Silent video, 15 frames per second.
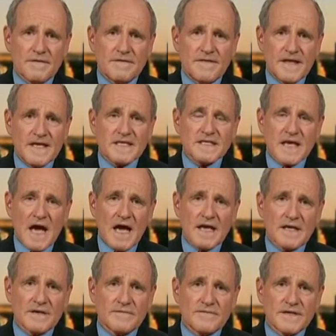these
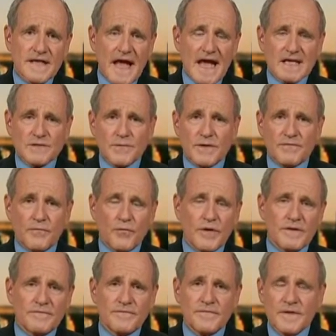kind of attacks.
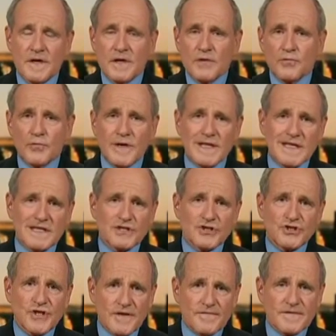We've really
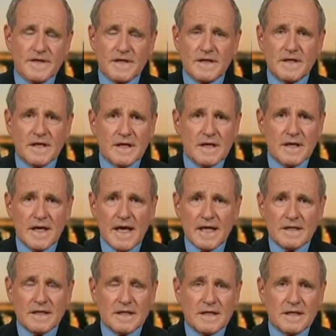shifted,
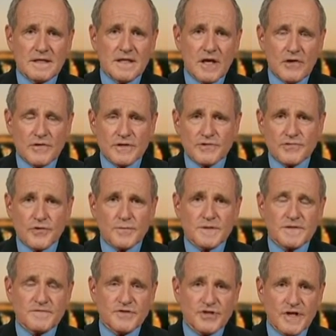and the terrorist groups
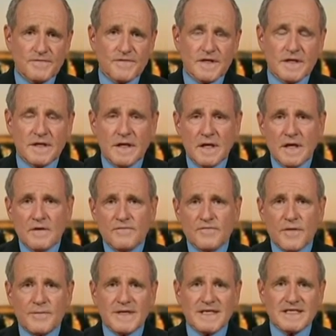have shifted
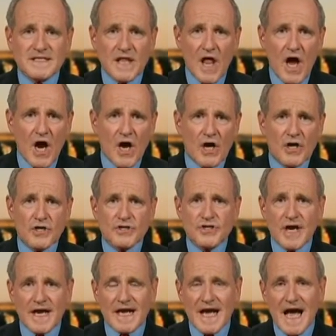from these large,
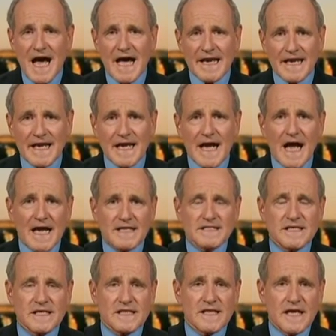iconic
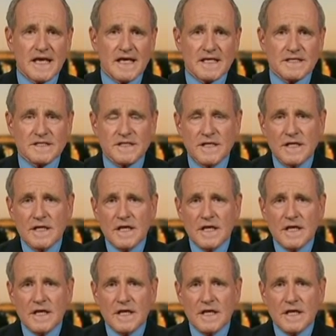kinds of things